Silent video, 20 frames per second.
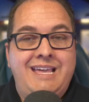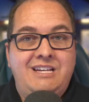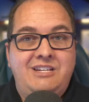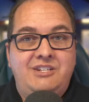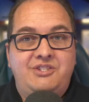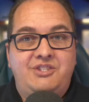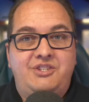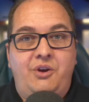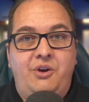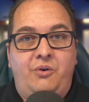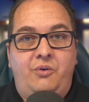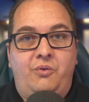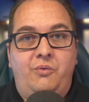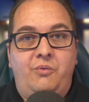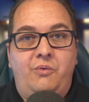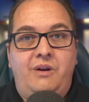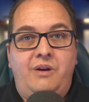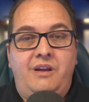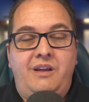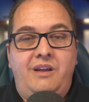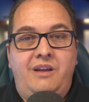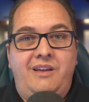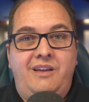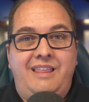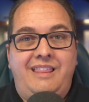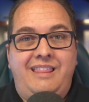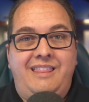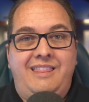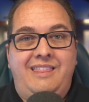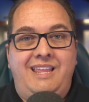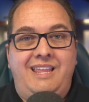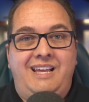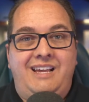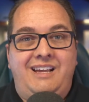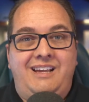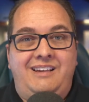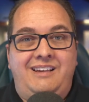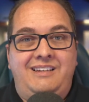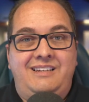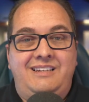So
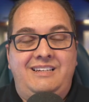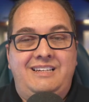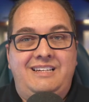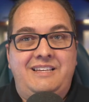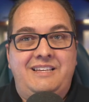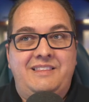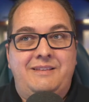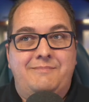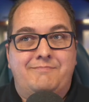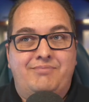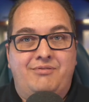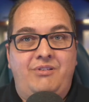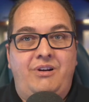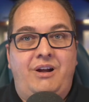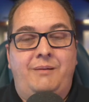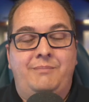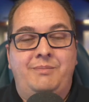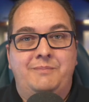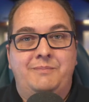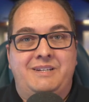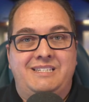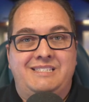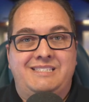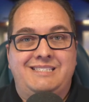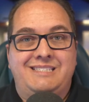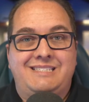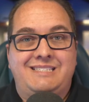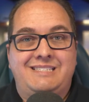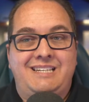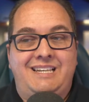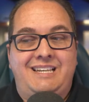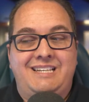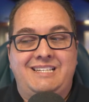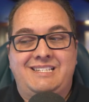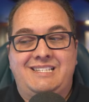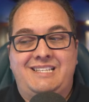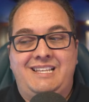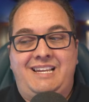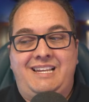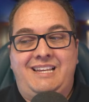the problem is
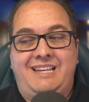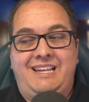that